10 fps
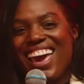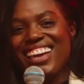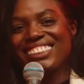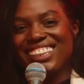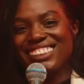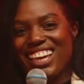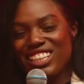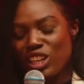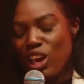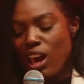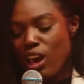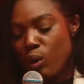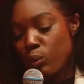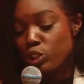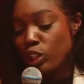And she says, uh,
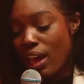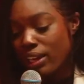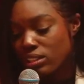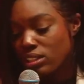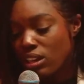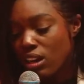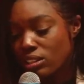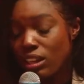would you like a star?